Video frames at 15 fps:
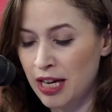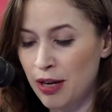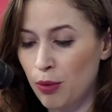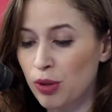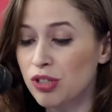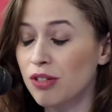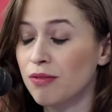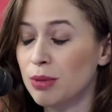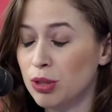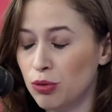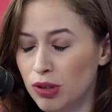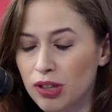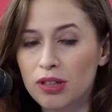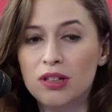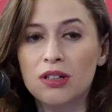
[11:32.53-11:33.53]
which I've been
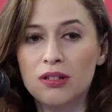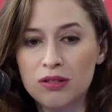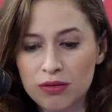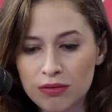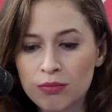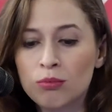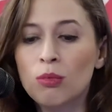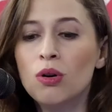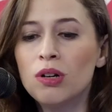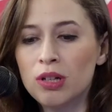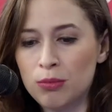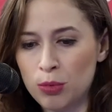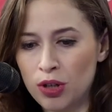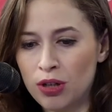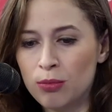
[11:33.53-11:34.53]
doing more
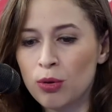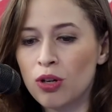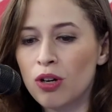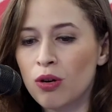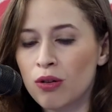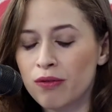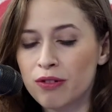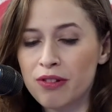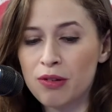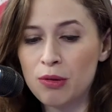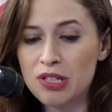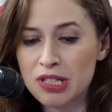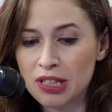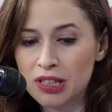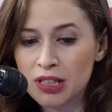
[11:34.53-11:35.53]
and more and more over the
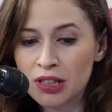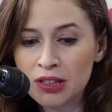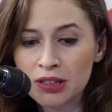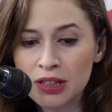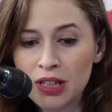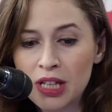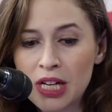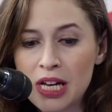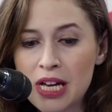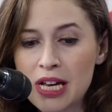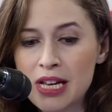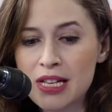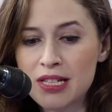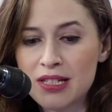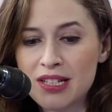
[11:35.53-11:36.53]
recent years,
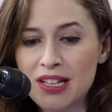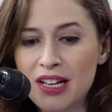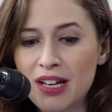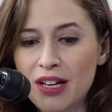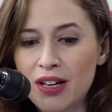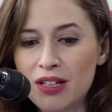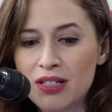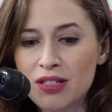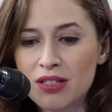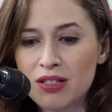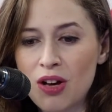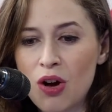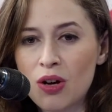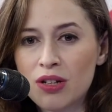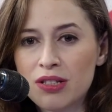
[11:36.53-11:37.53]
is the
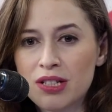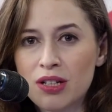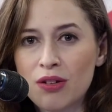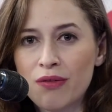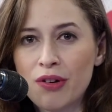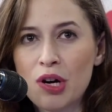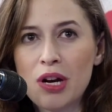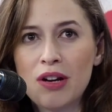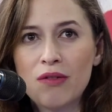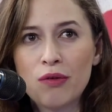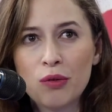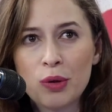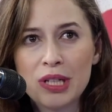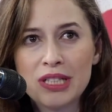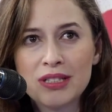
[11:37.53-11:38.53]
songs that are very
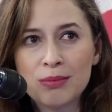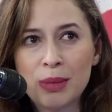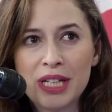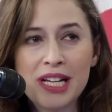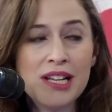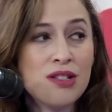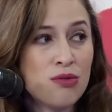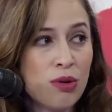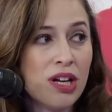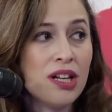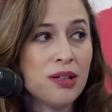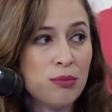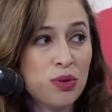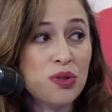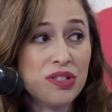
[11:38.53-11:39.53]
influenced by
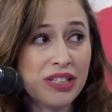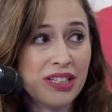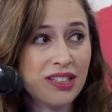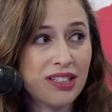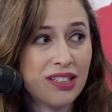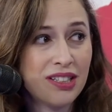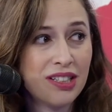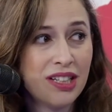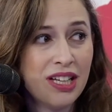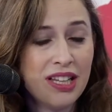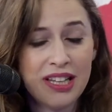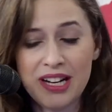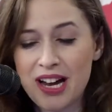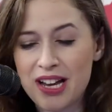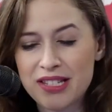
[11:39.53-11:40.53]
Israeli music. Mm-hmm.
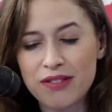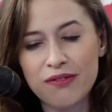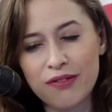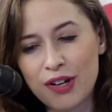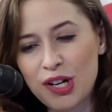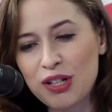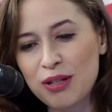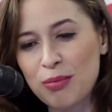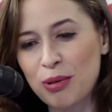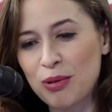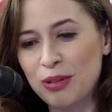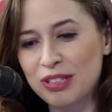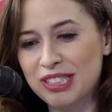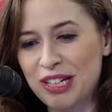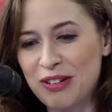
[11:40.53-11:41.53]
And it has a very
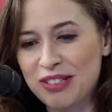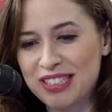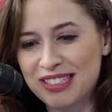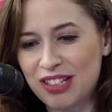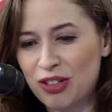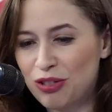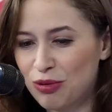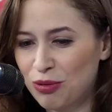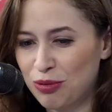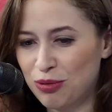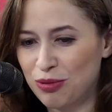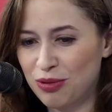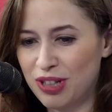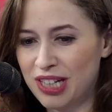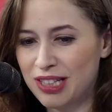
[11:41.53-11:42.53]
typical sound. It's hard
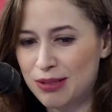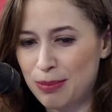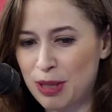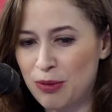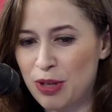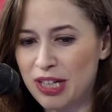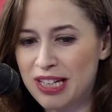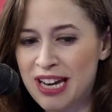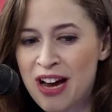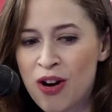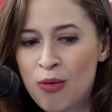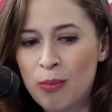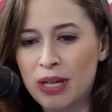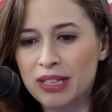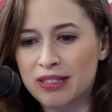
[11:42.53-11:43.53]
to explain right
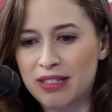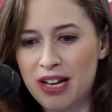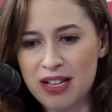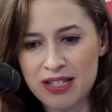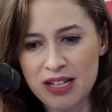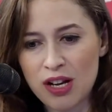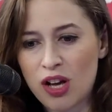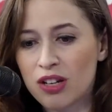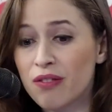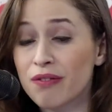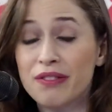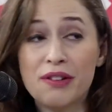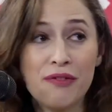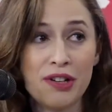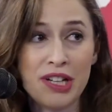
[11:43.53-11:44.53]
now, but has a lot
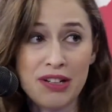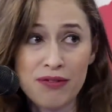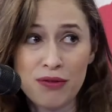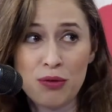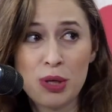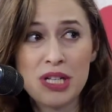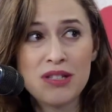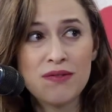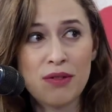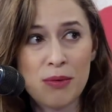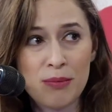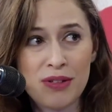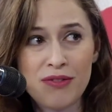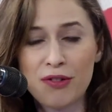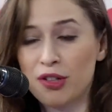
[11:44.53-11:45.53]
of different influence
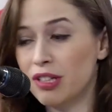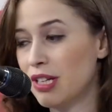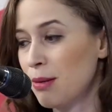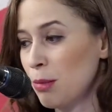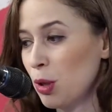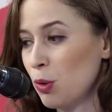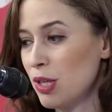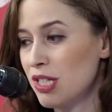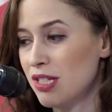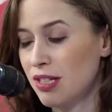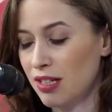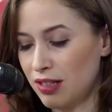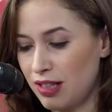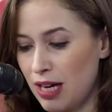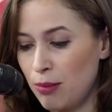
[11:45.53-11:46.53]
from different immigrants
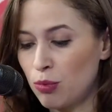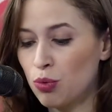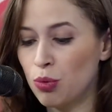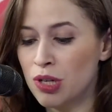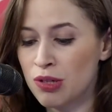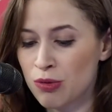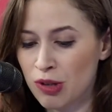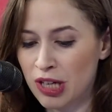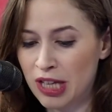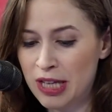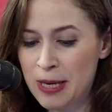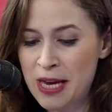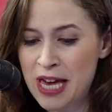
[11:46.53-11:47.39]
that came to Israel.